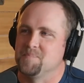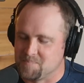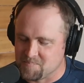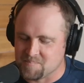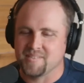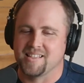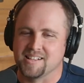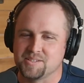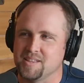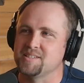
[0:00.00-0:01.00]

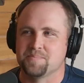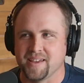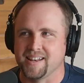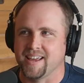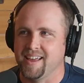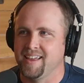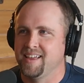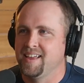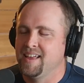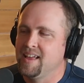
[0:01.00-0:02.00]
That's the payday.
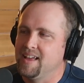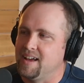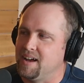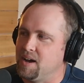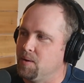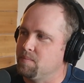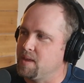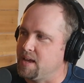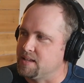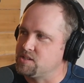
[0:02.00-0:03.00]

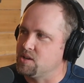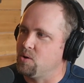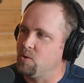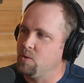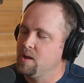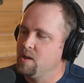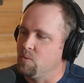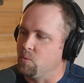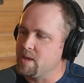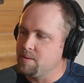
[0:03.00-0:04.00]
And so
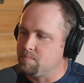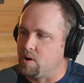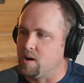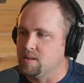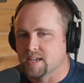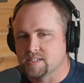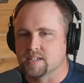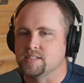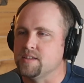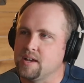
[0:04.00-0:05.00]
we had bought like
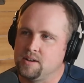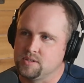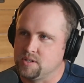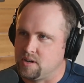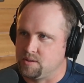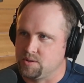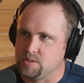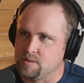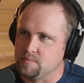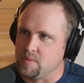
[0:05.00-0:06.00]

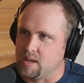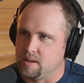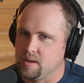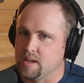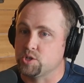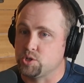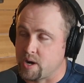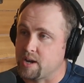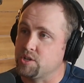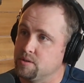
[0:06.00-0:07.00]
$60,000 in
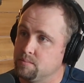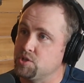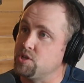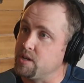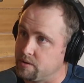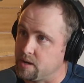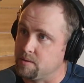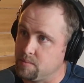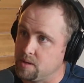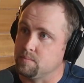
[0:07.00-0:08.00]
extraction
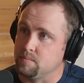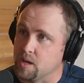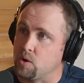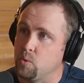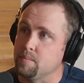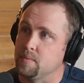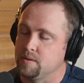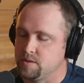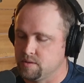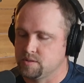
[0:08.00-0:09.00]
machinery and equipment
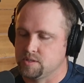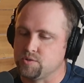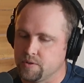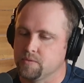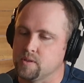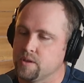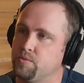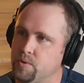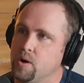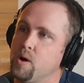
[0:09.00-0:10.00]
to centrifugally
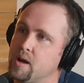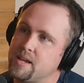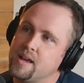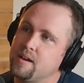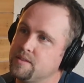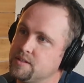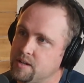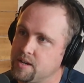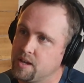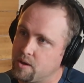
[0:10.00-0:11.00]
throw honey out of these
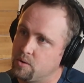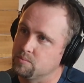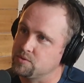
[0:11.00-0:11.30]
honeycombs.